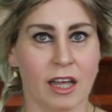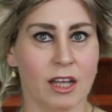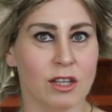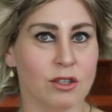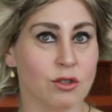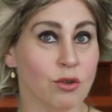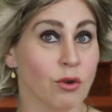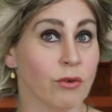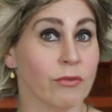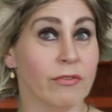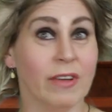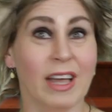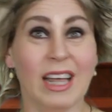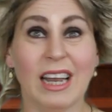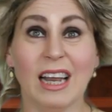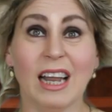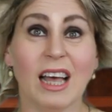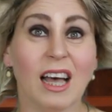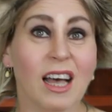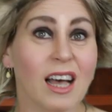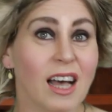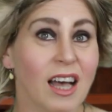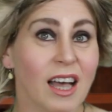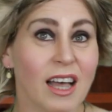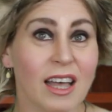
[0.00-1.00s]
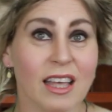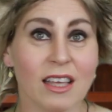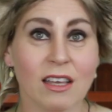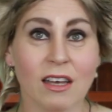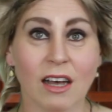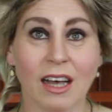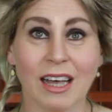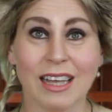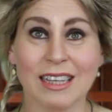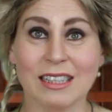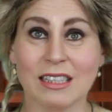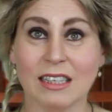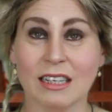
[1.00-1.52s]
novella. I
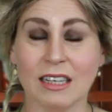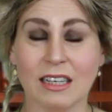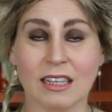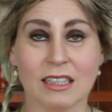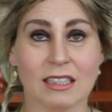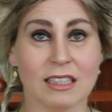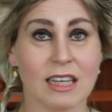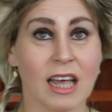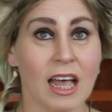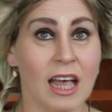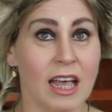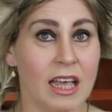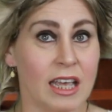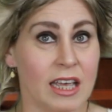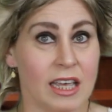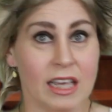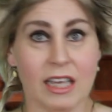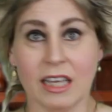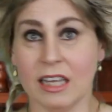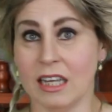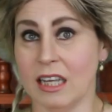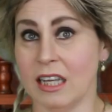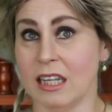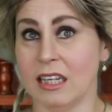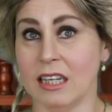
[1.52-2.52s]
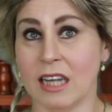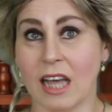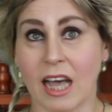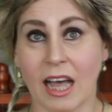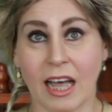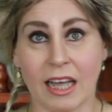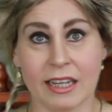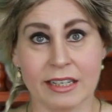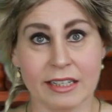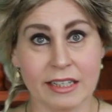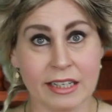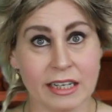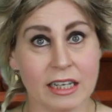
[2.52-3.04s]
read it in
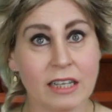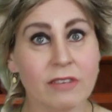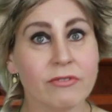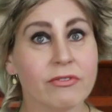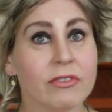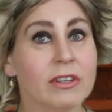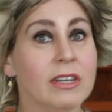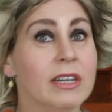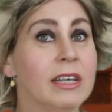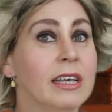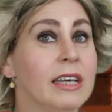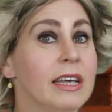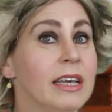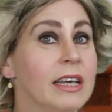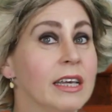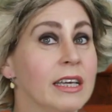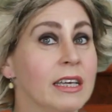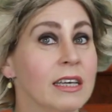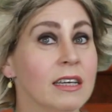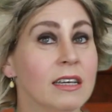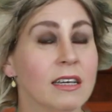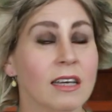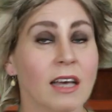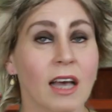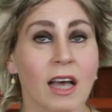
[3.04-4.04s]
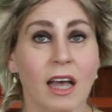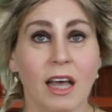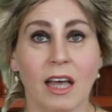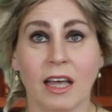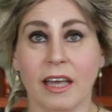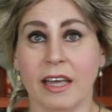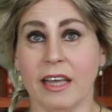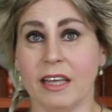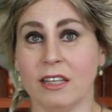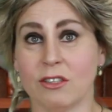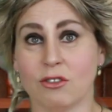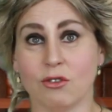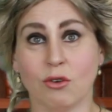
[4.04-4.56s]
an evening.
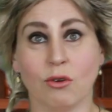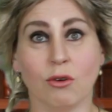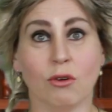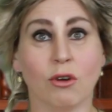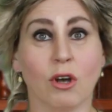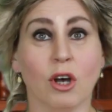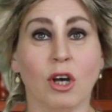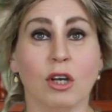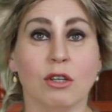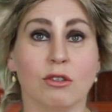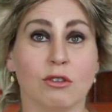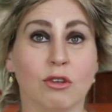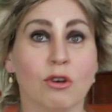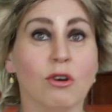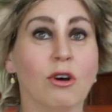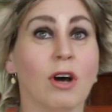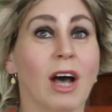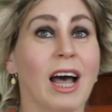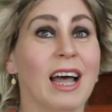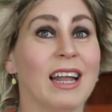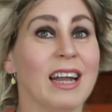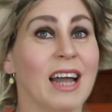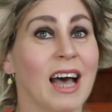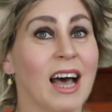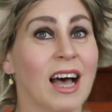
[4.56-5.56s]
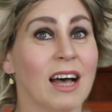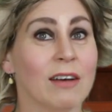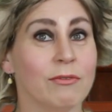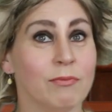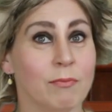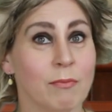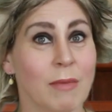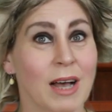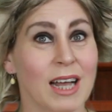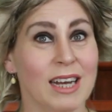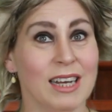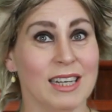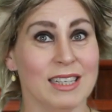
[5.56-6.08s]
It took 2.5
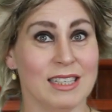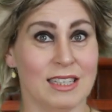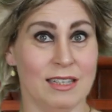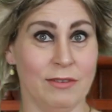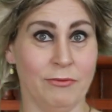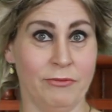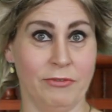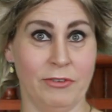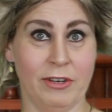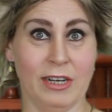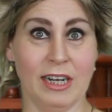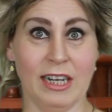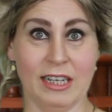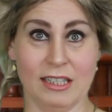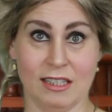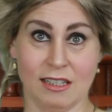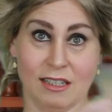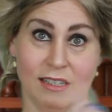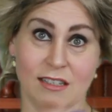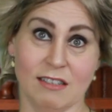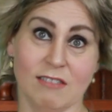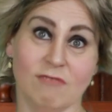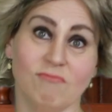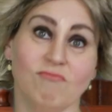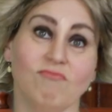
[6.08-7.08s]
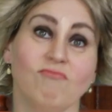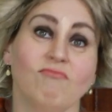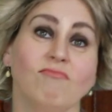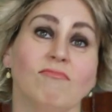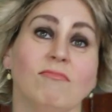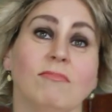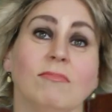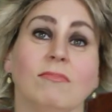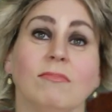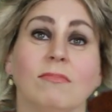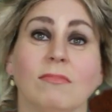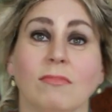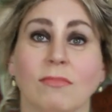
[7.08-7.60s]
Mahler symphonies
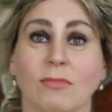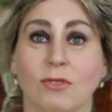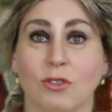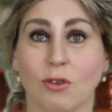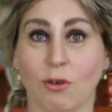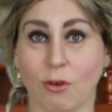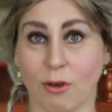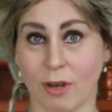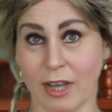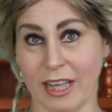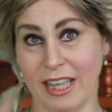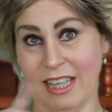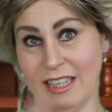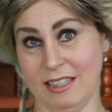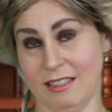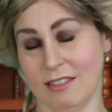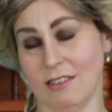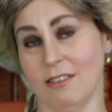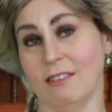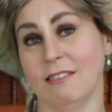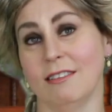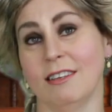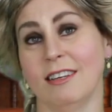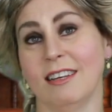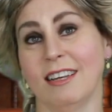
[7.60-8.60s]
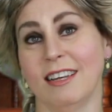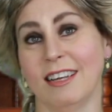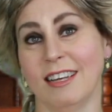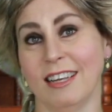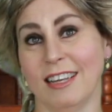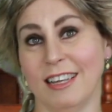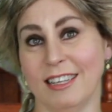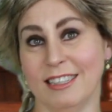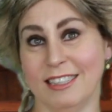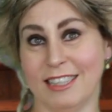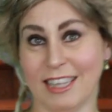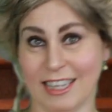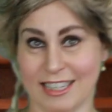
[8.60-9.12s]
to read
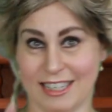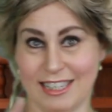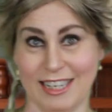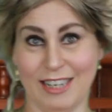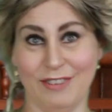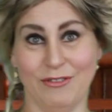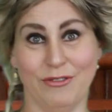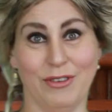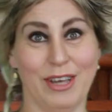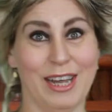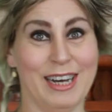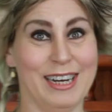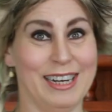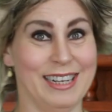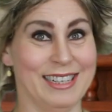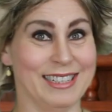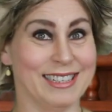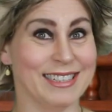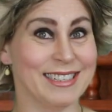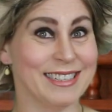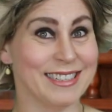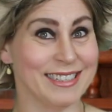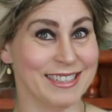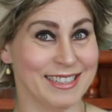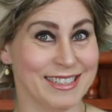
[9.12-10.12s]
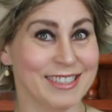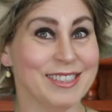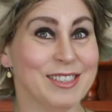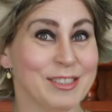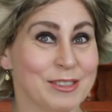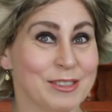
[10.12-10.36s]
Death in Venice.